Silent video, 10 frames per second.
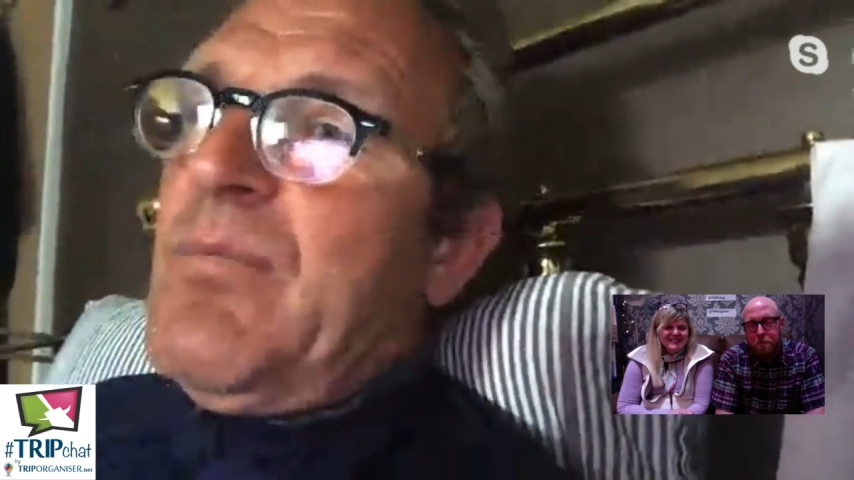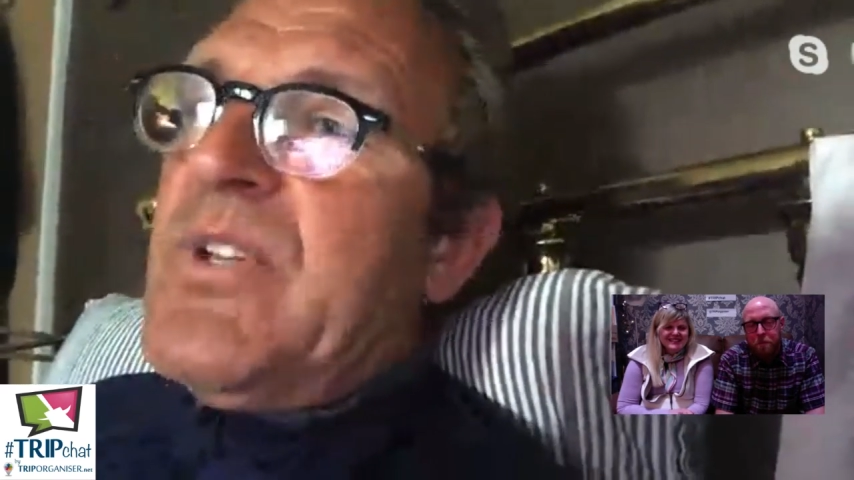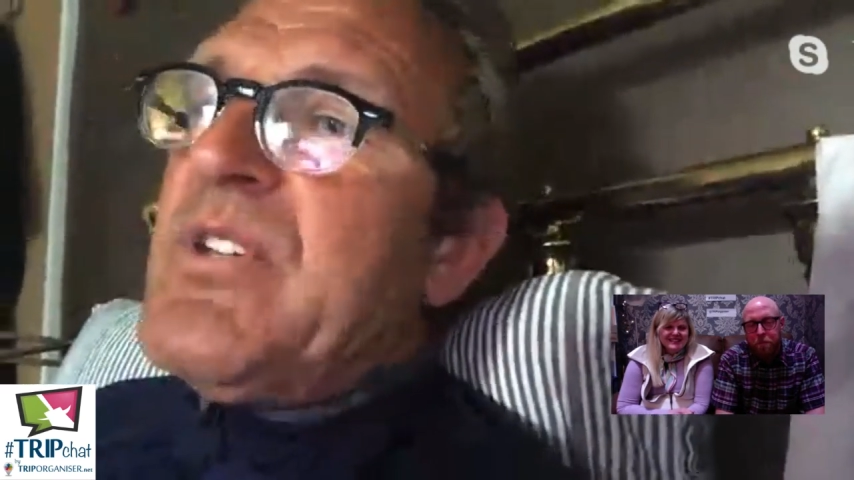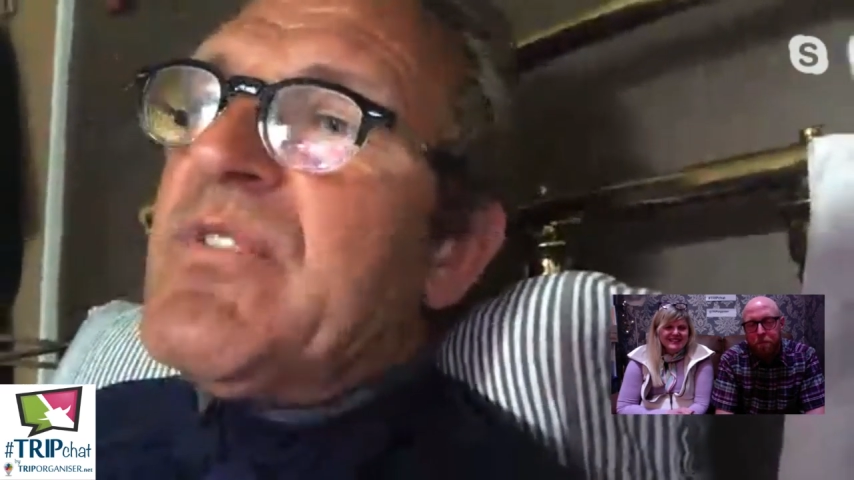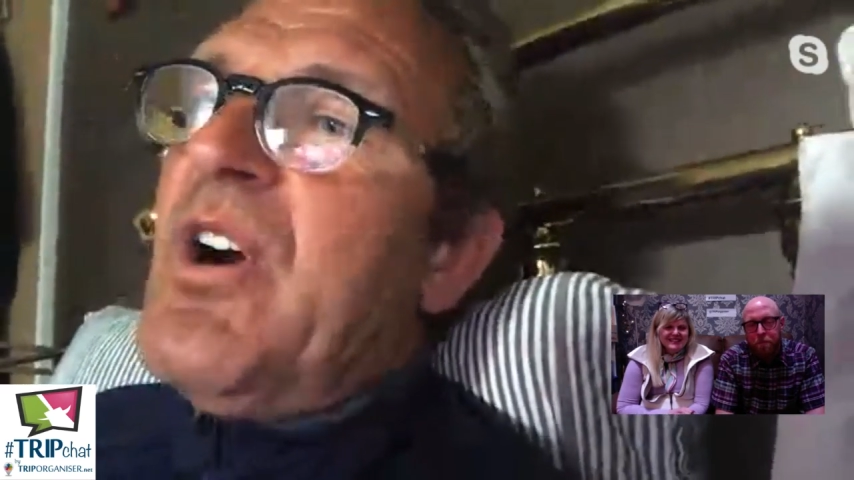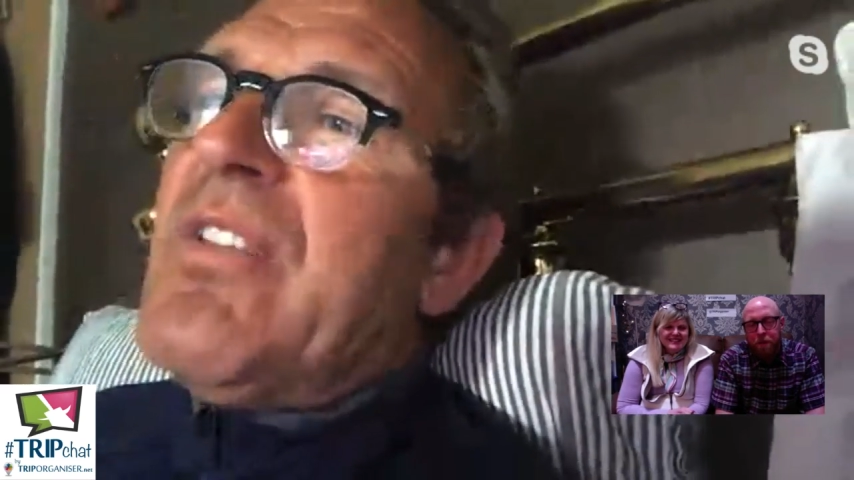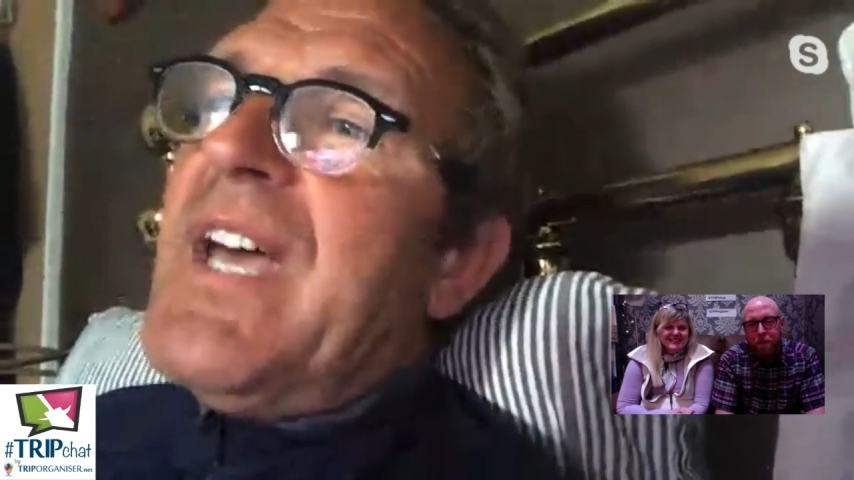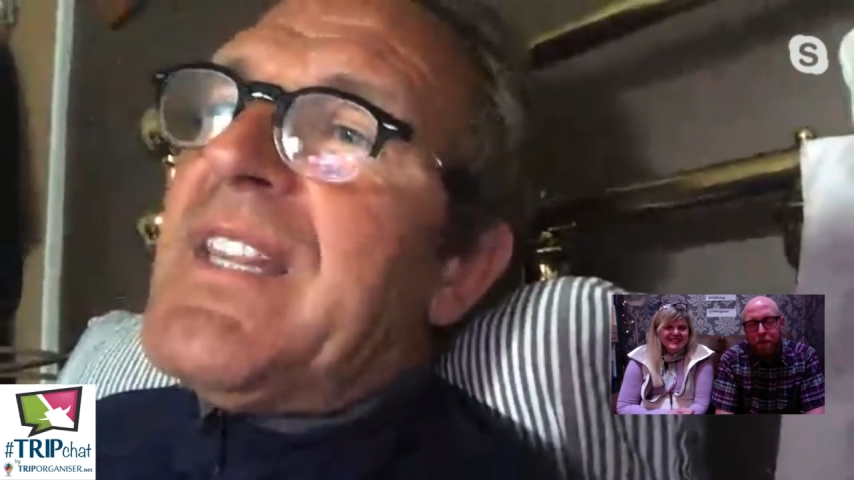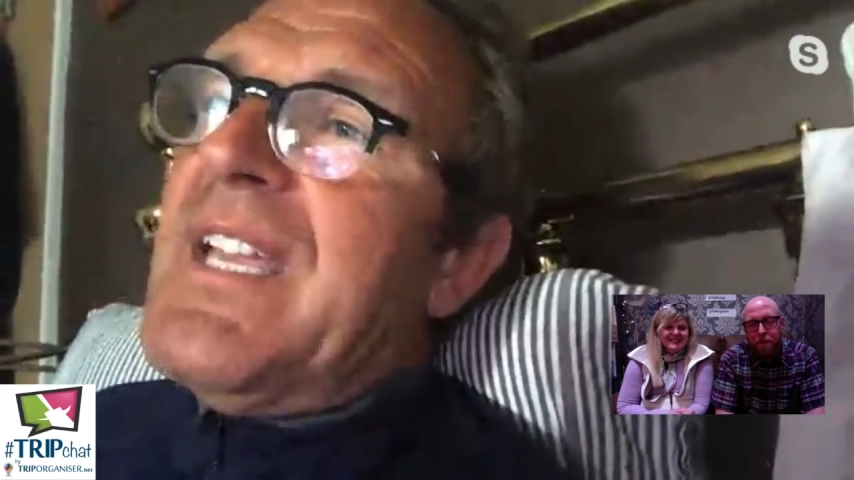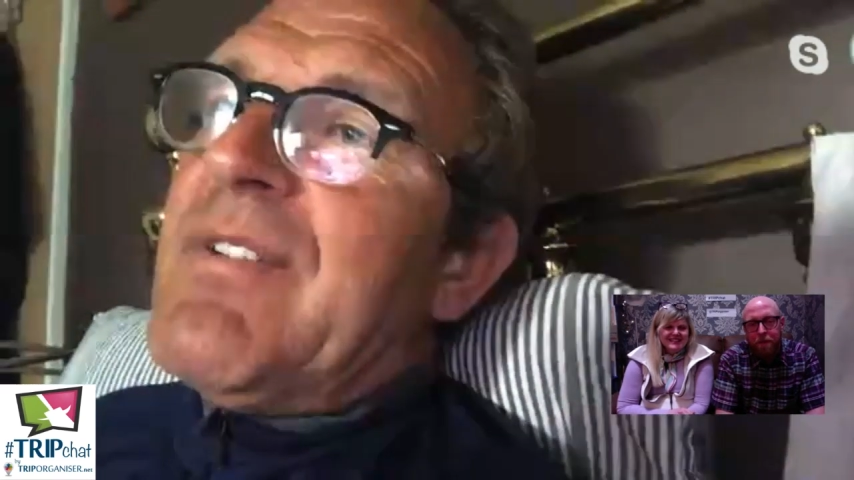And when you've got
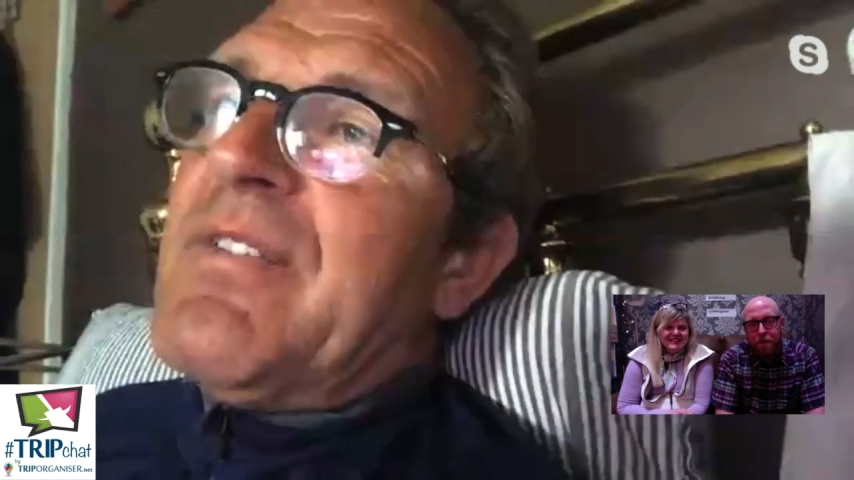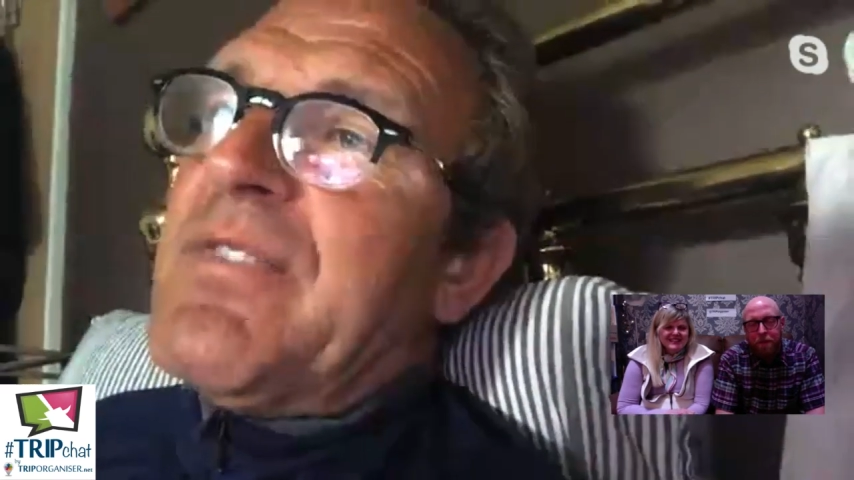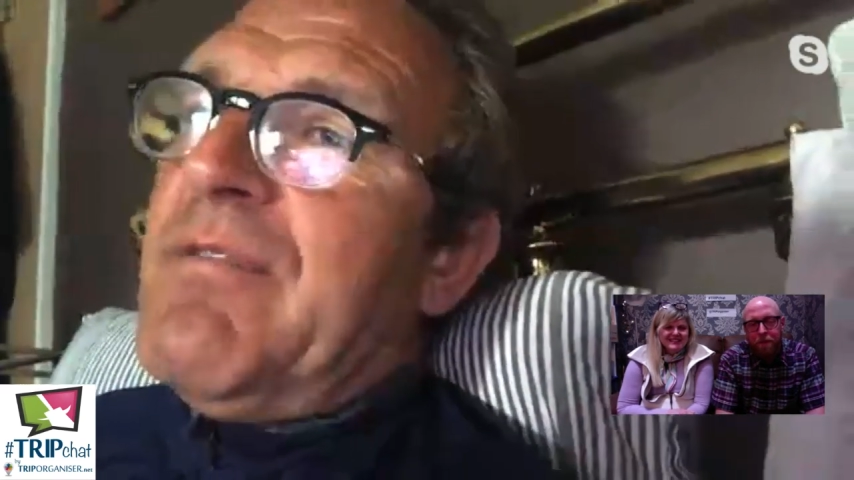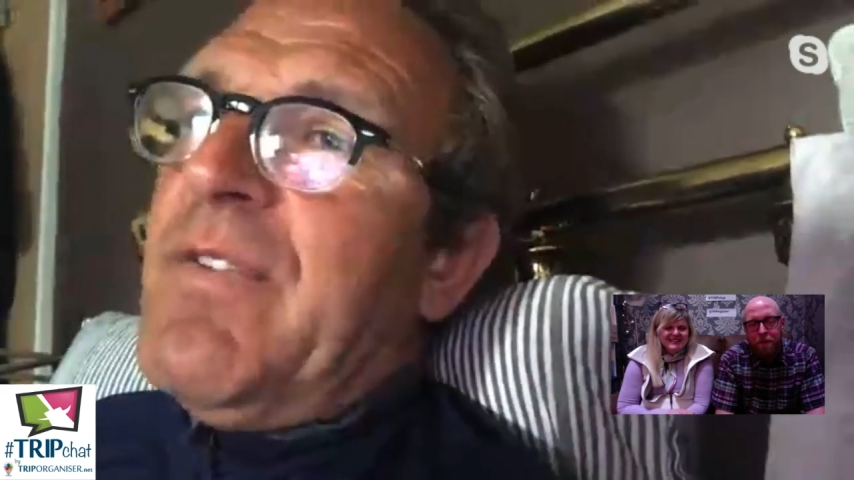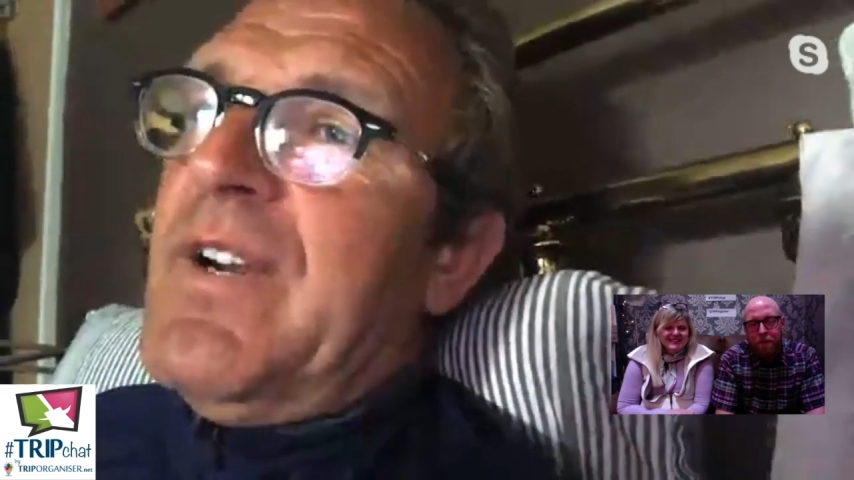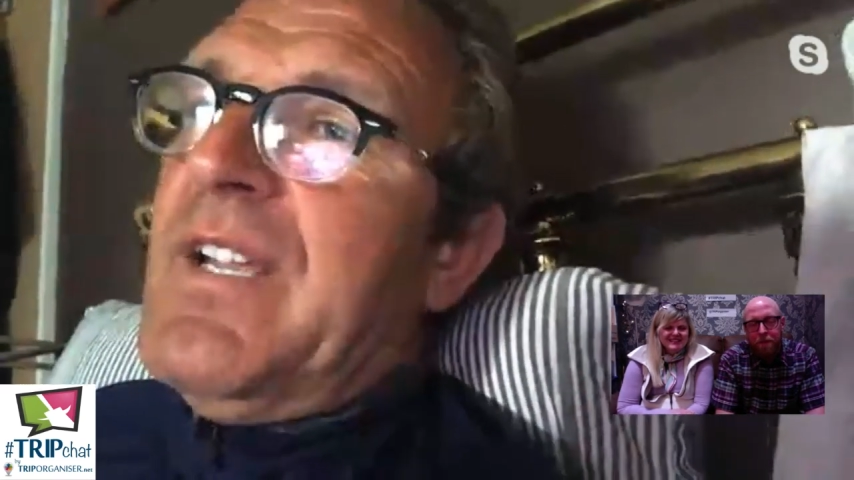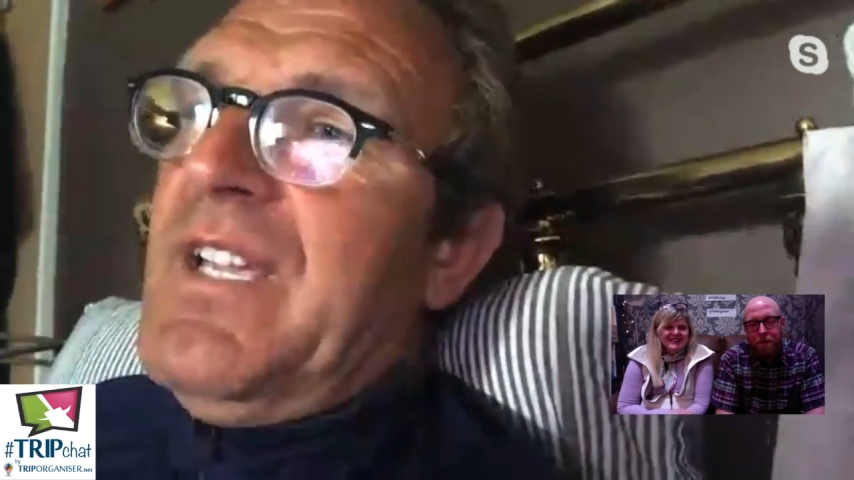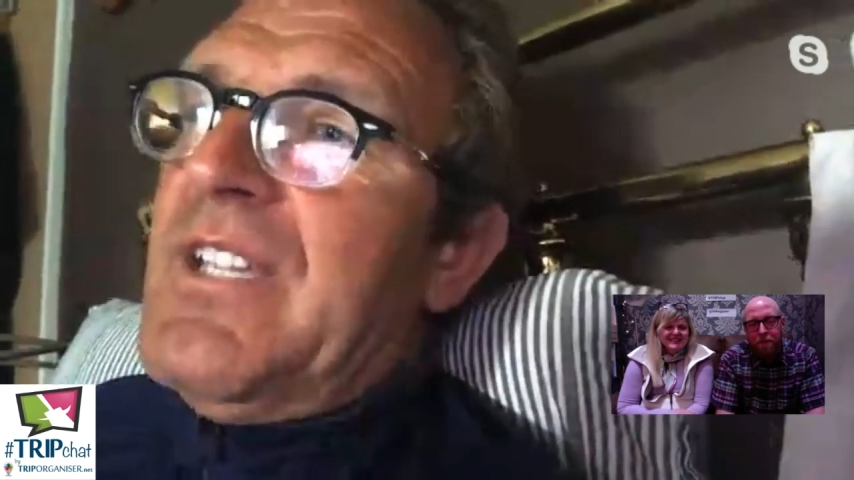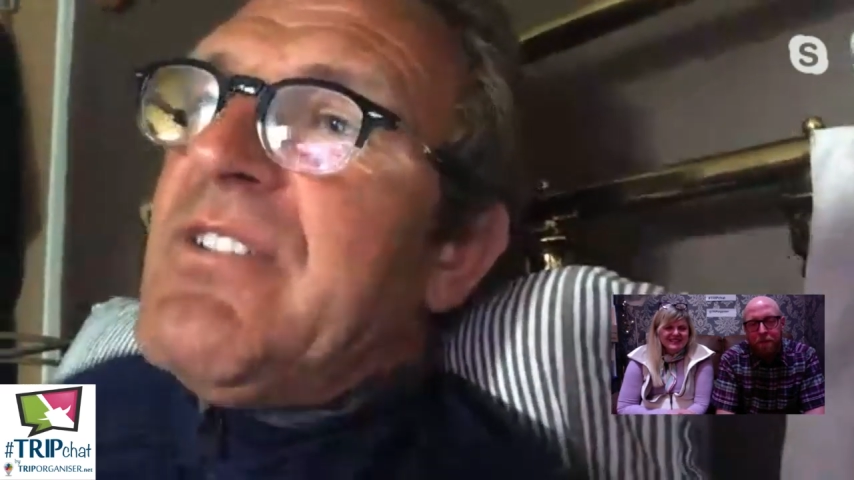that level of comfort,